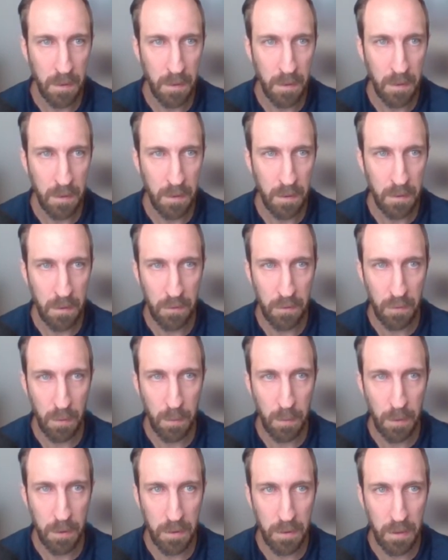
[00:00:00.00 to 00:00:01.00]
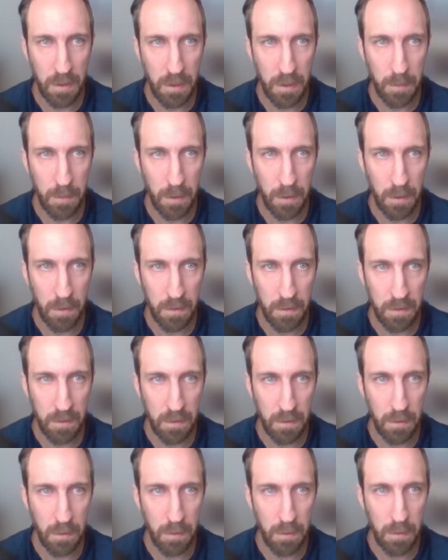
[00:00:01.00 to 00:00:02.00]
The Trimble team
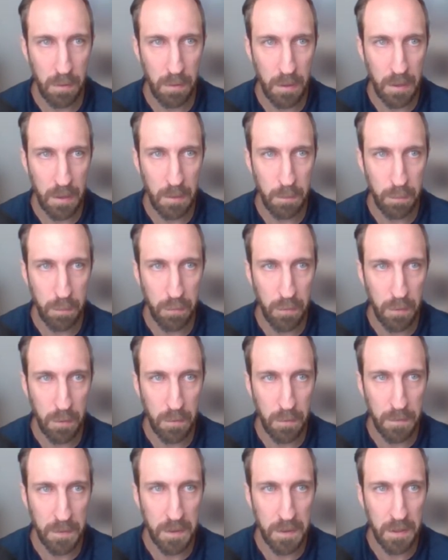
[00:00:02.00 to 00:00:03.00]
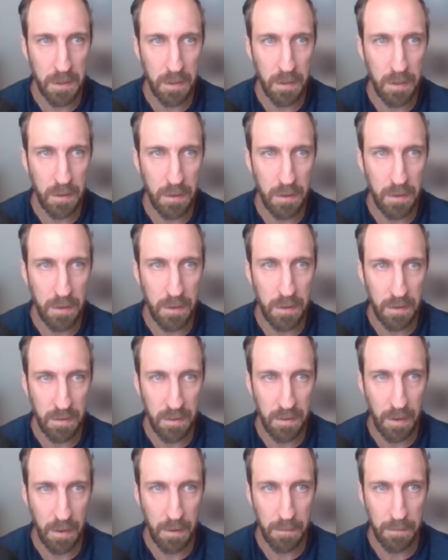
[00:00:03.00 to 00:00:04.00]
also improved the
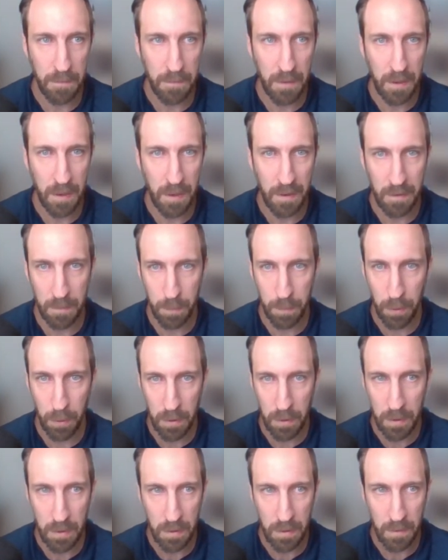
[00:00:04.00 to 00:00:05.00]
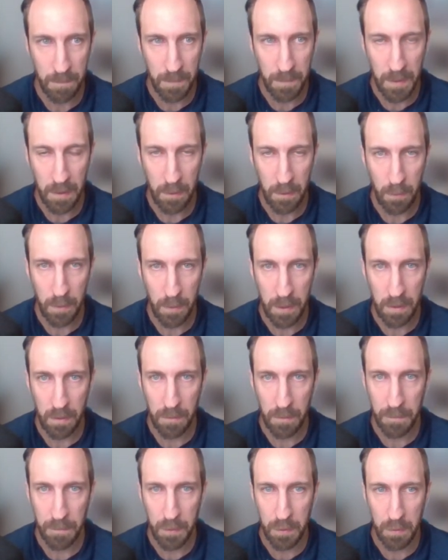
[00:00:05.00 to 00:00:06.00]
DXF export with a
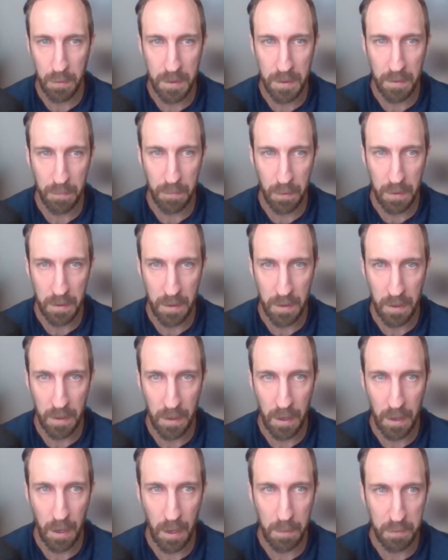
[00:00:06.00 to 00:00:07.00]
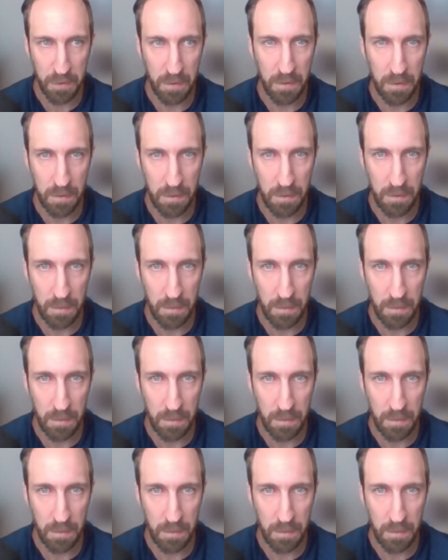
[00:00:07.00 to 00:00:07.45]
few different options.